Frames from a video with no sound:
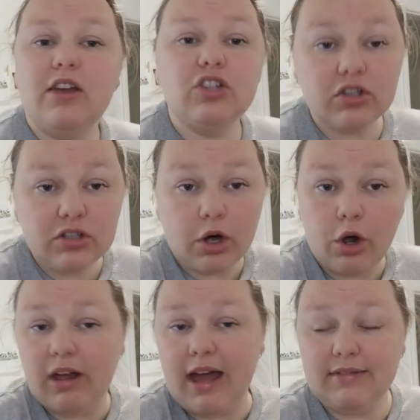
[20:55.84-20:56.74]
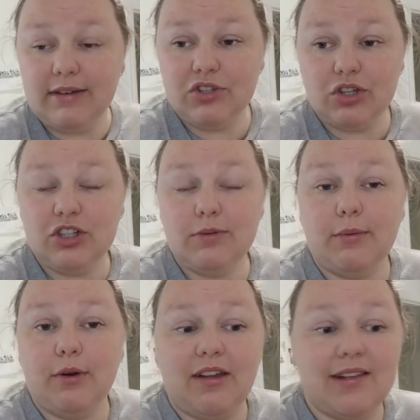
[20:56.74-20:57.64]
I showed you the haul, I haven't even showed you my
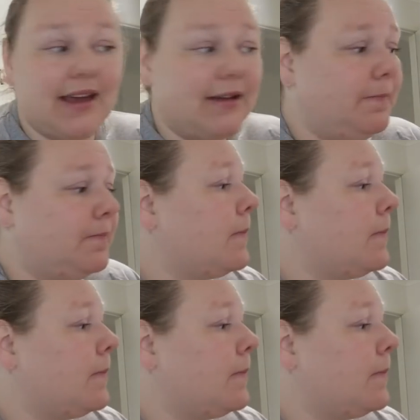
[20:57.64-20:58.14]
progress yet.